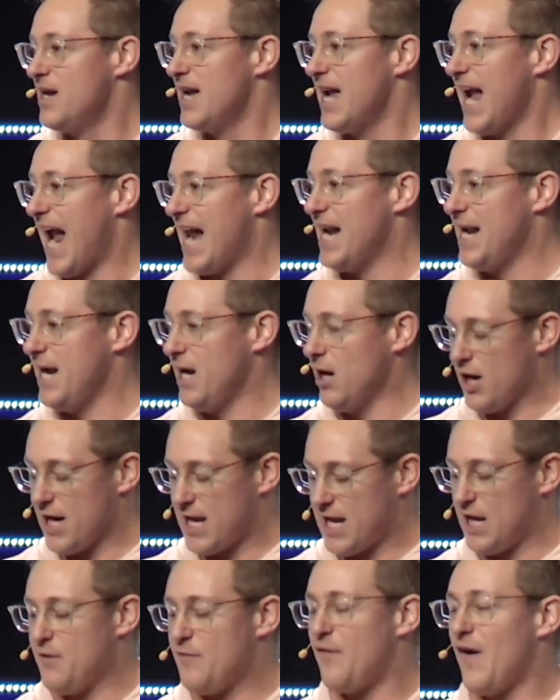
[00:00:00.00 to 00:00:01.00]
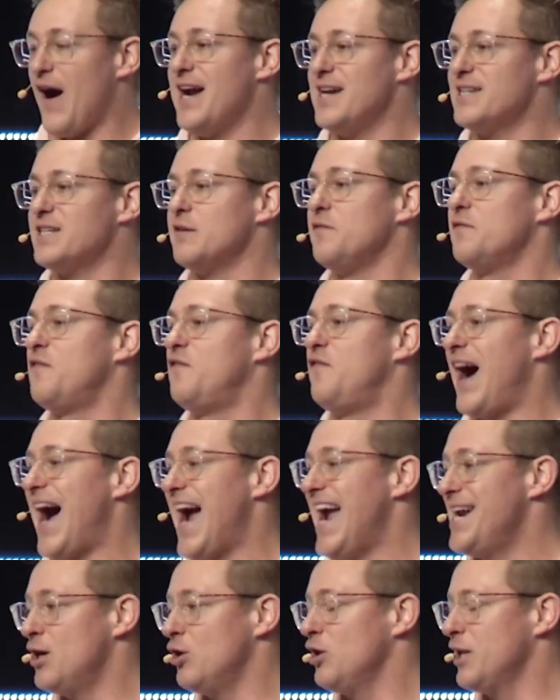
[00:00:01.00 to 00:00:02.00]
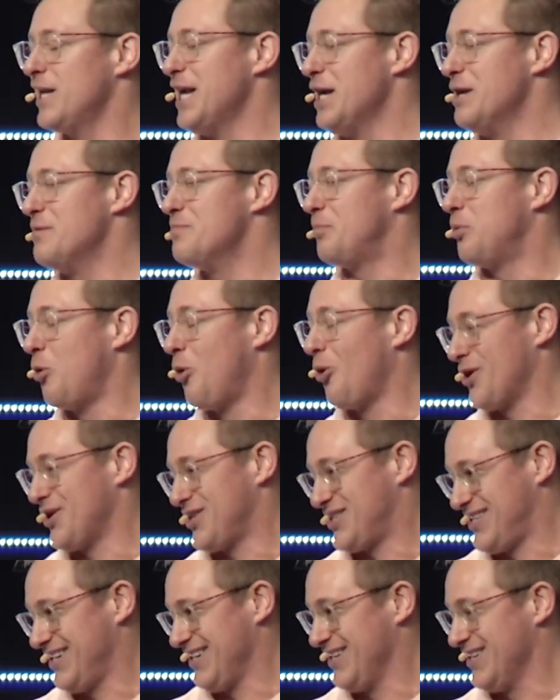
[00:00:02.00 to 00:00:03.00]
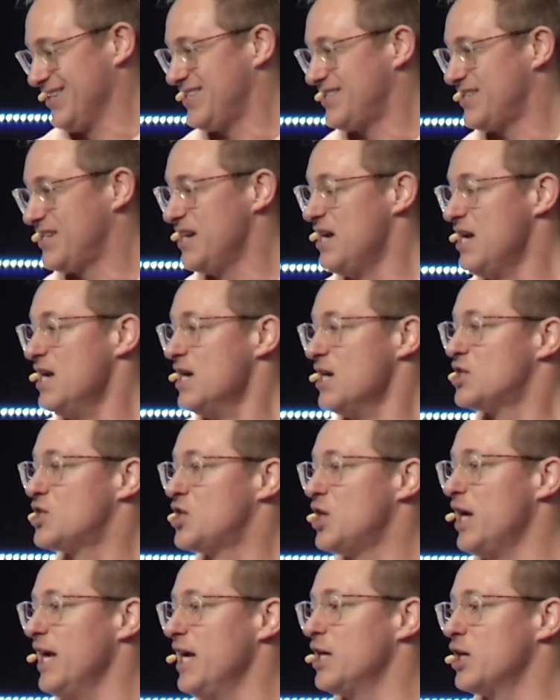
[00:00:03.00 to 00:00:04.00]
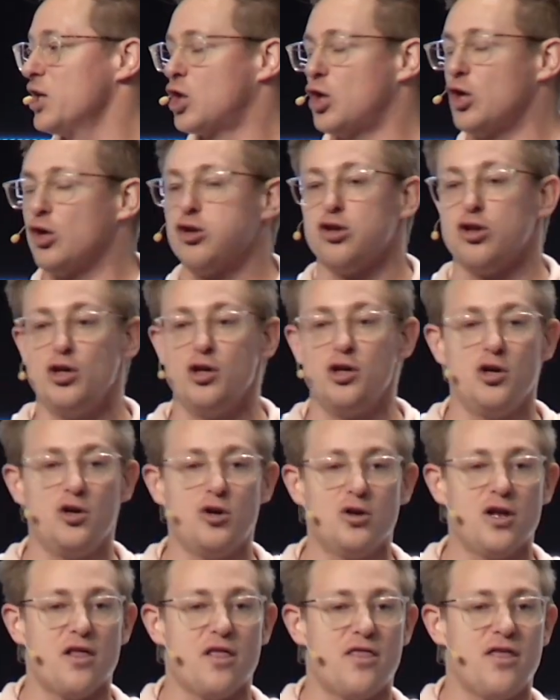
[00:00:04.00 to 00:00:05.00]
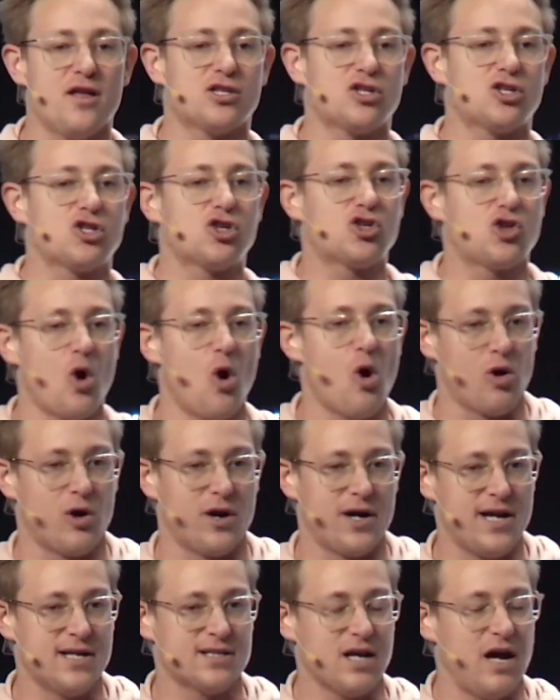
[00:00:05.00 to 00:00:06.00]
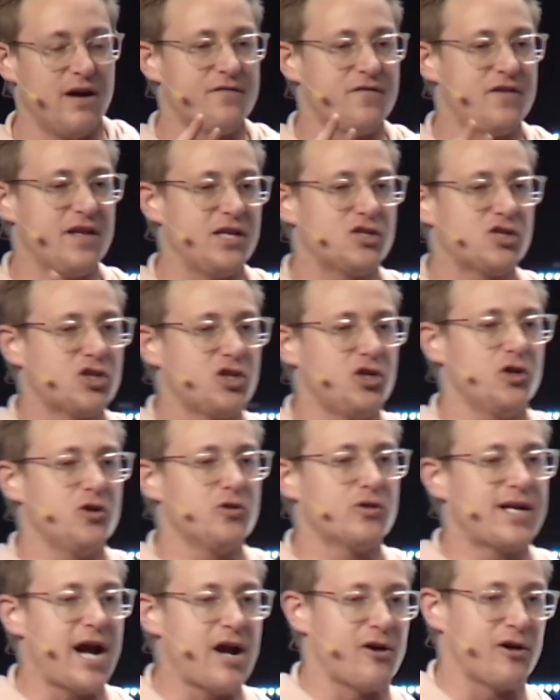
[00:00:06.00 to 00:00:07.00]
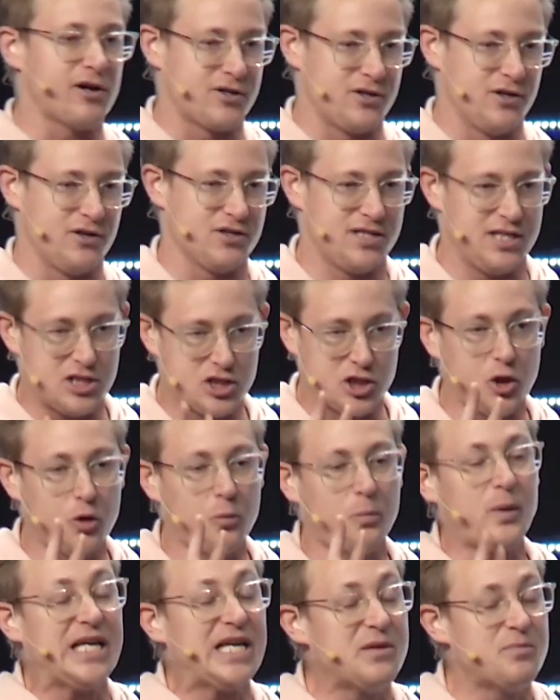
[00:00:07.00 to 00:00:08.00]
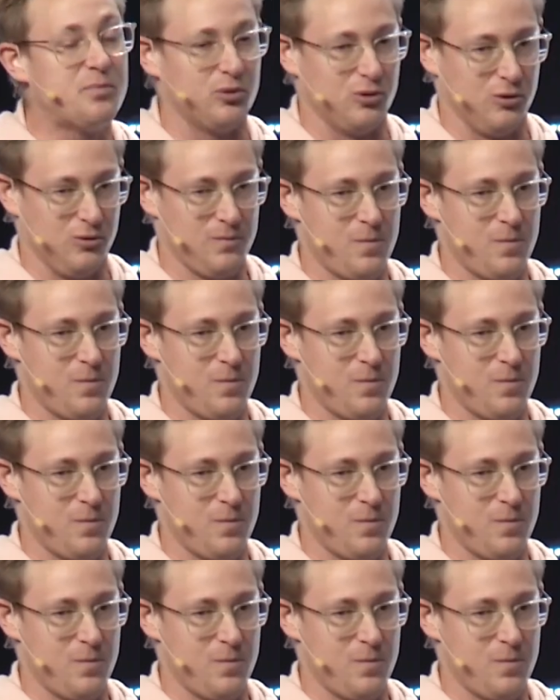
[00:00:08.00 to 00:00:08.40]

And here he finds it vitally important to include the stories of these two characters, these two people.